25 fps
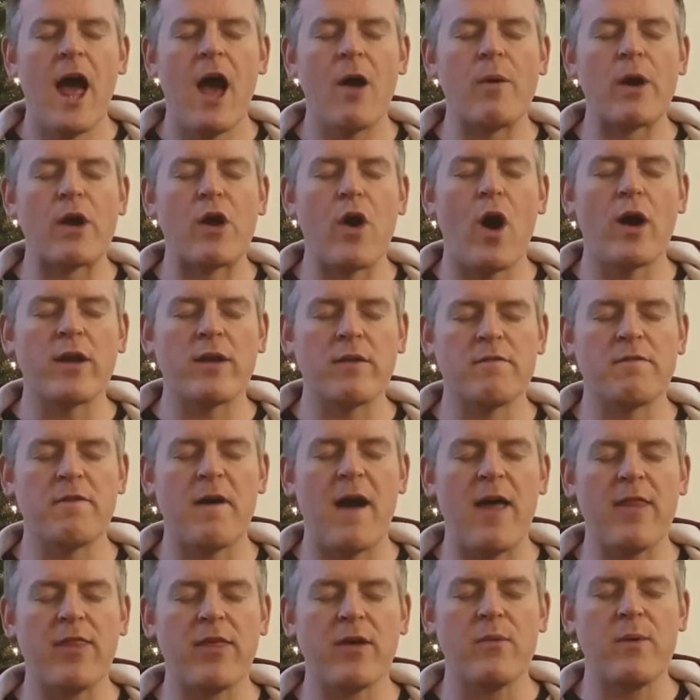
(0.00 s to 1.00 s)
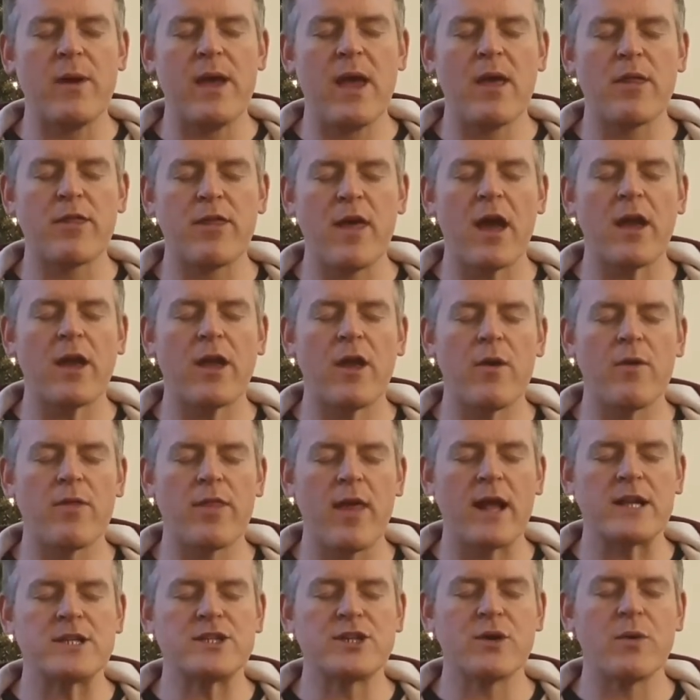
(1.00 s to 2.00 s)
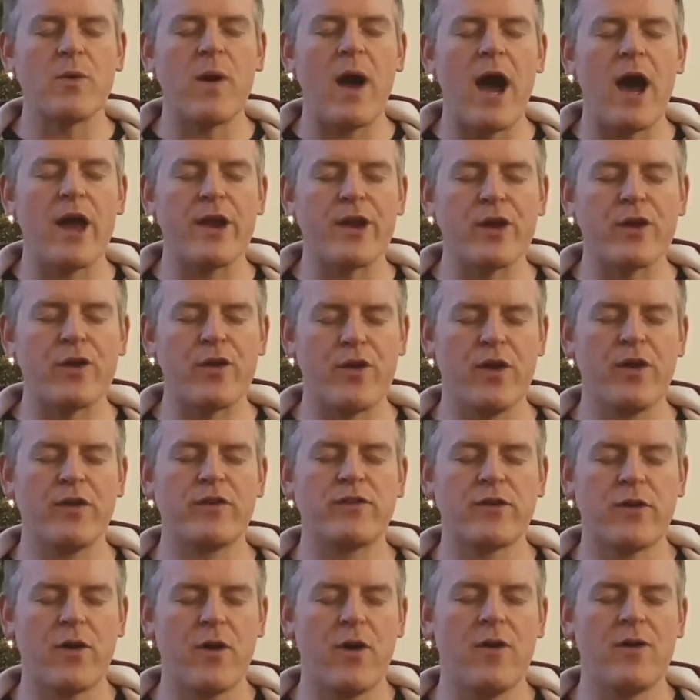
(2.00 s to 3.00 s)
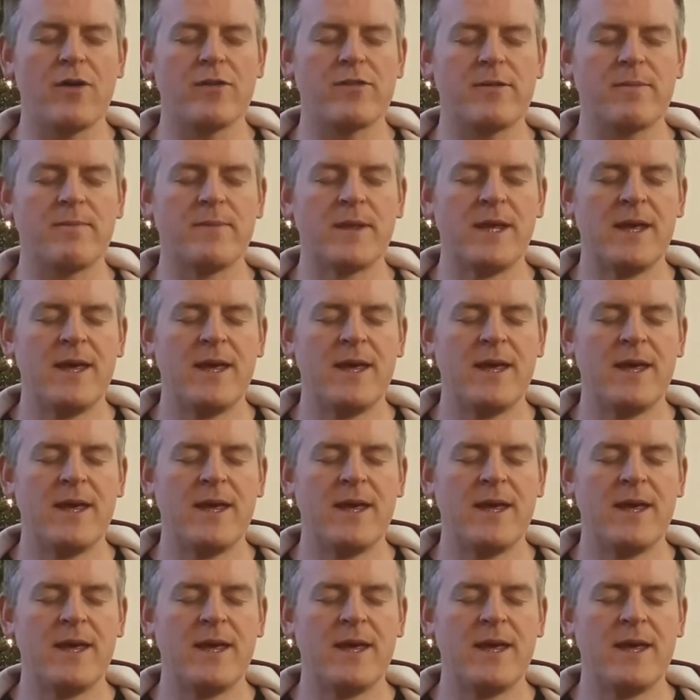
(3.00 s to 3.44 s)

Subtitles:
Our God and Father, we thank you that you are a good God.